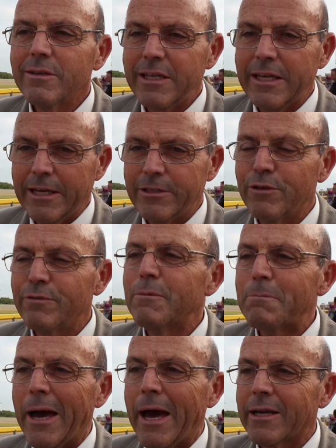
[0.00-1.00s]
the edge of the
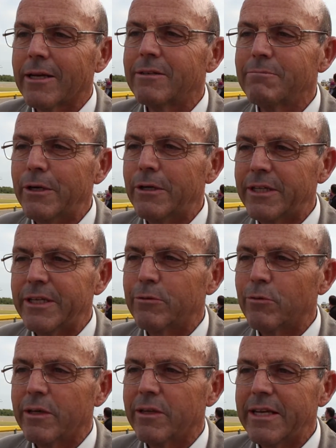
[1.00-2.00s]
paddock building
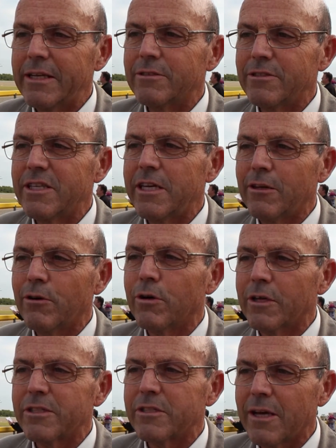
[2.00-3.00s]
where they can see the
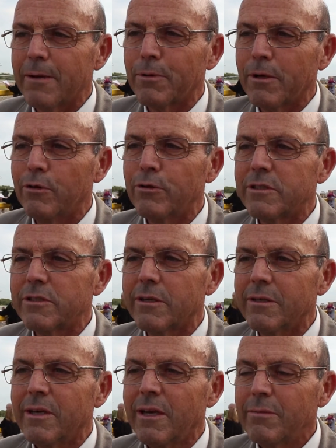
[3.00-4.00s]
horses up close
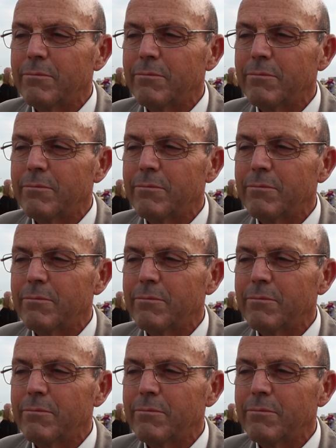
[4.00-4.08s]
and